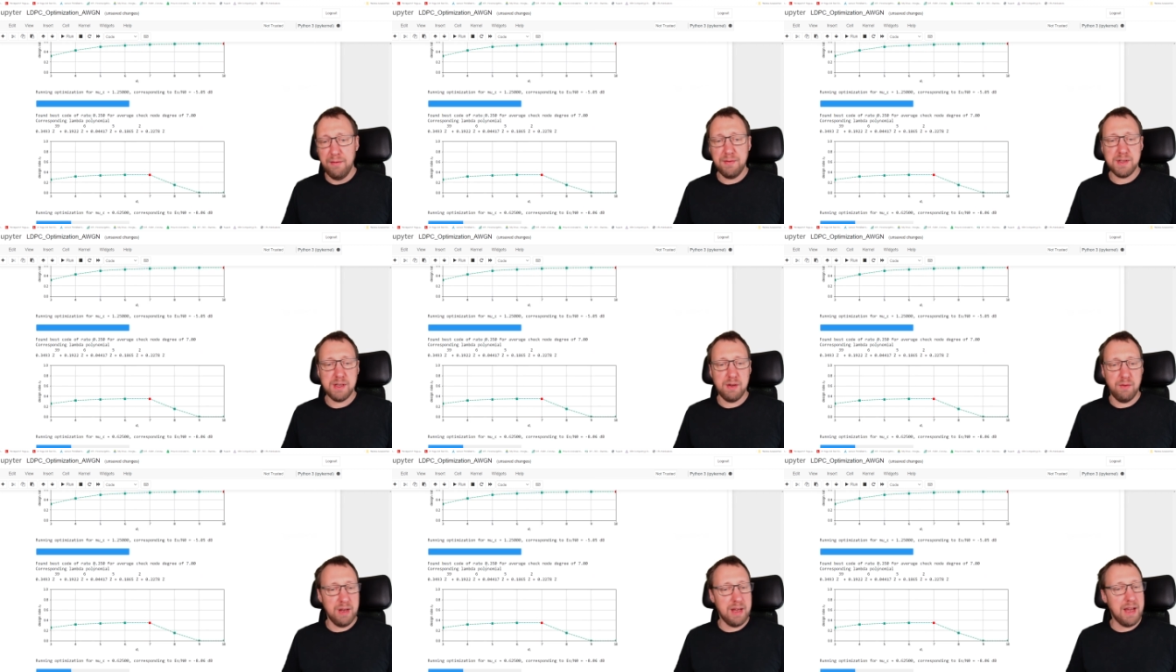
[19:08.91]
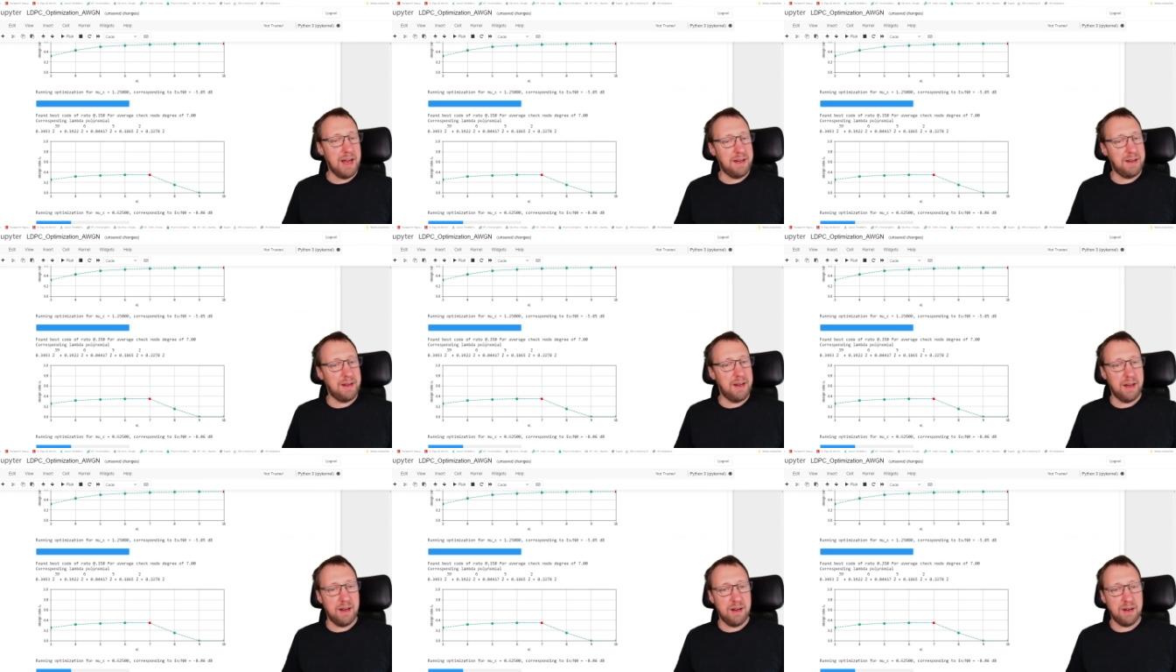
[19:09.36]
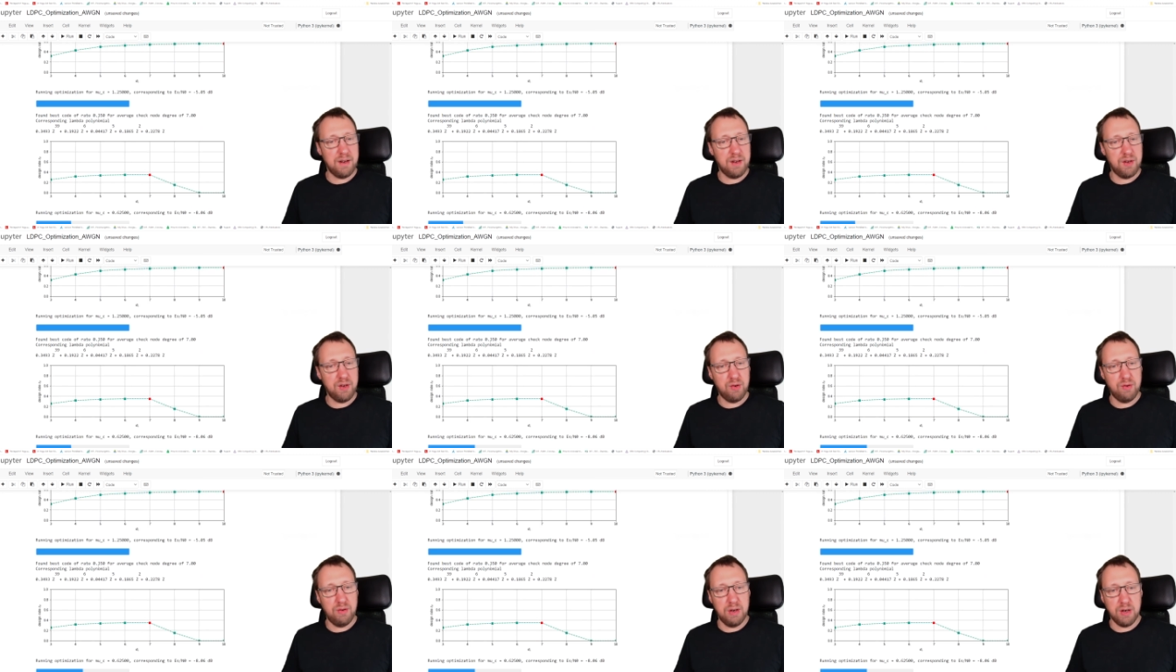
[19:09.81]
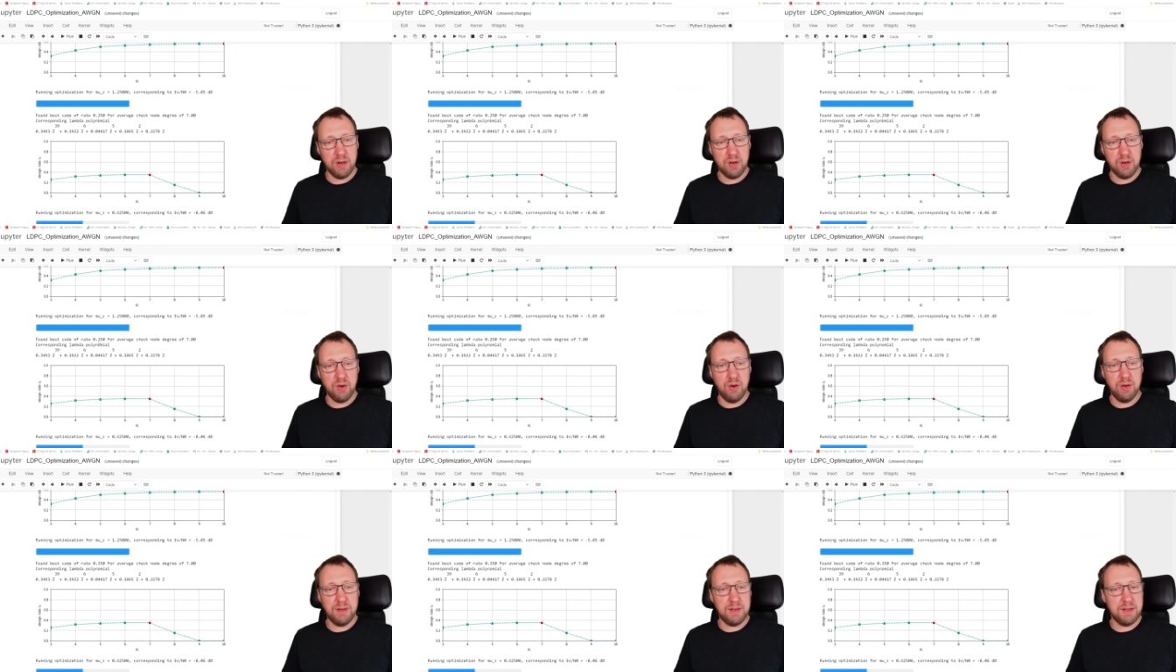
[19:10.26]
So we're getting to a
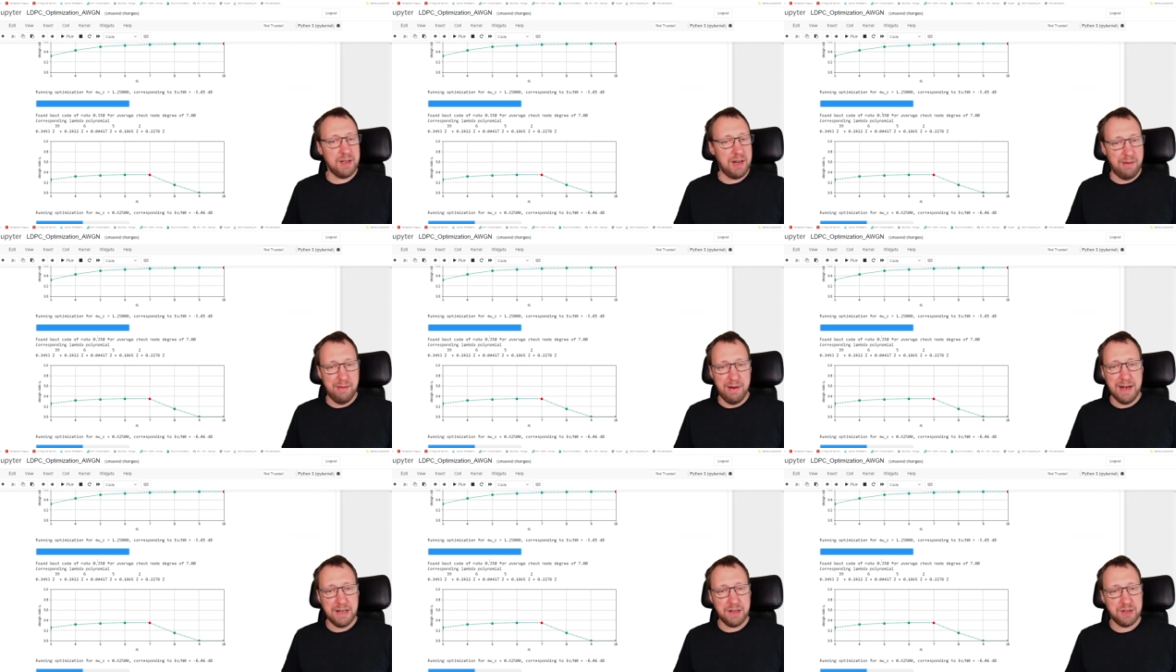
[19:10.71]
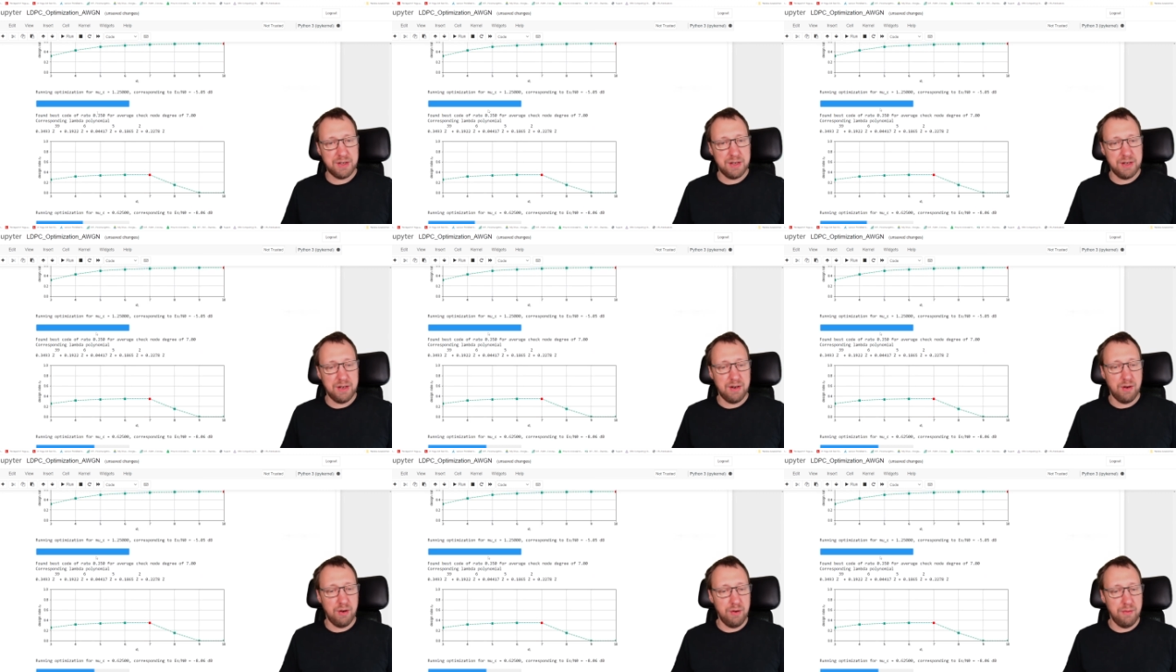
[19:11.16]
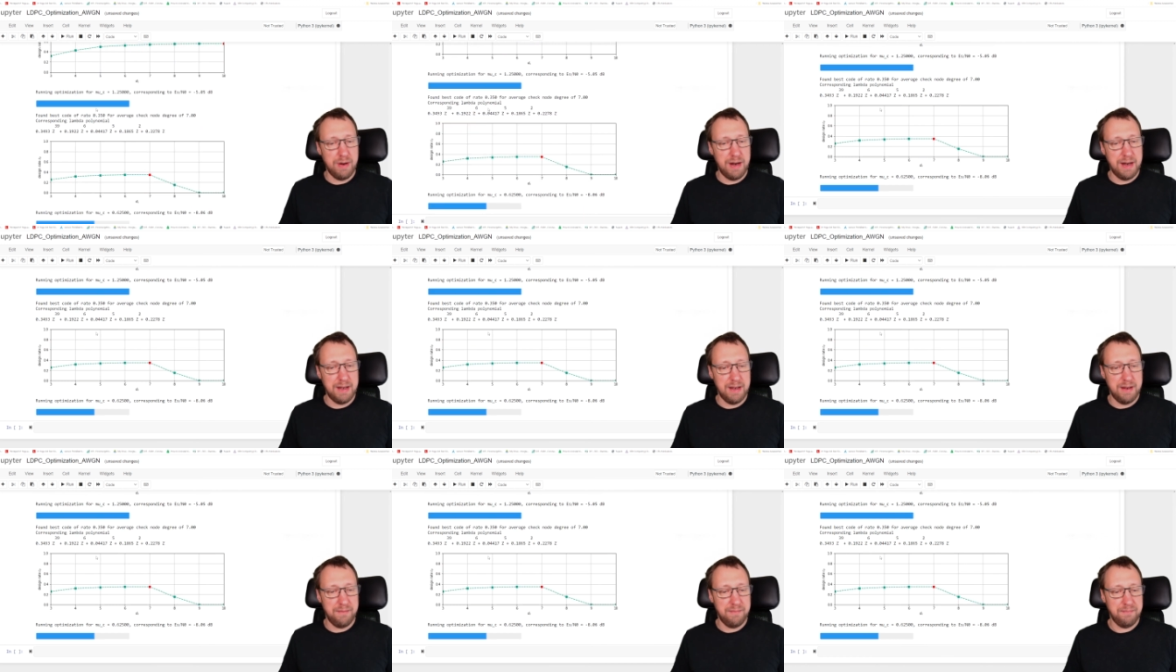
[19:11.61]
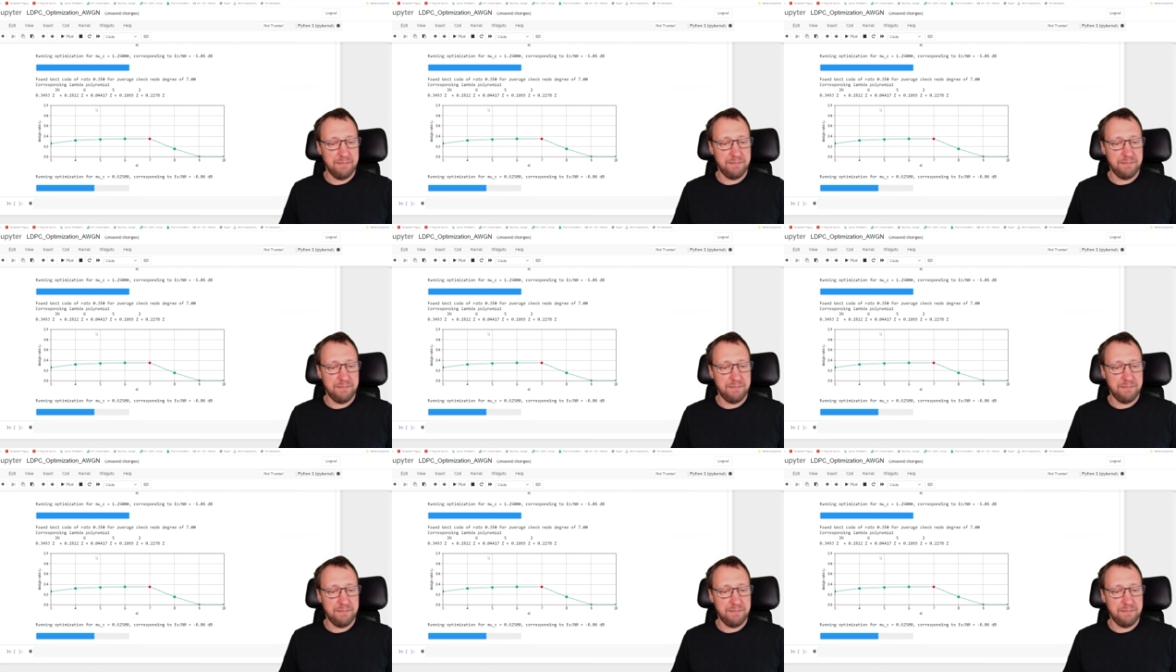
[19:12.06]
good direction already.